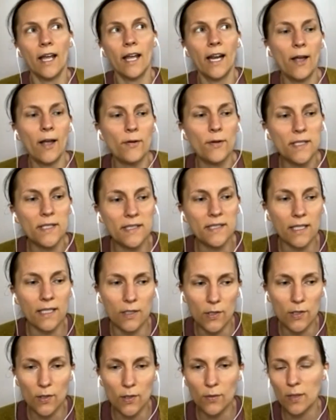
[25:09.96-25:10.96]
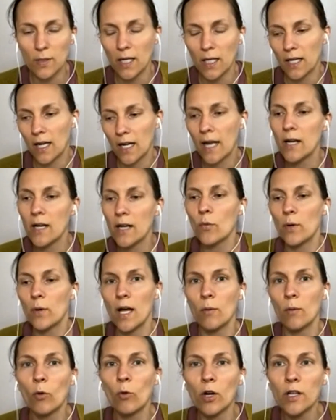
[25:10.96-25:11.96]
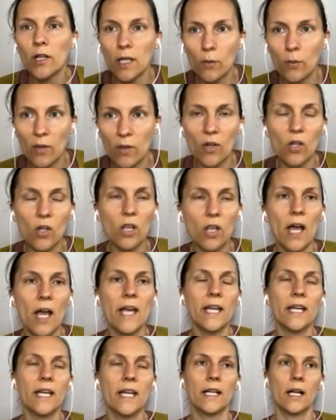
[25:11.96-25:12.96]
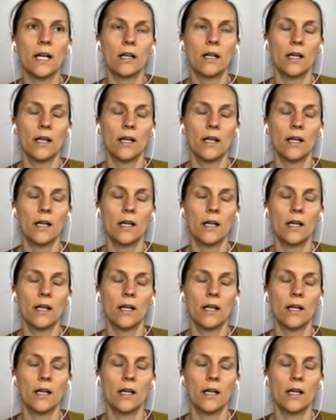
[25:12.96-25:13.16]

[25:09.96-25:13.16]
And I always think too, like, I know when I'm working with a client,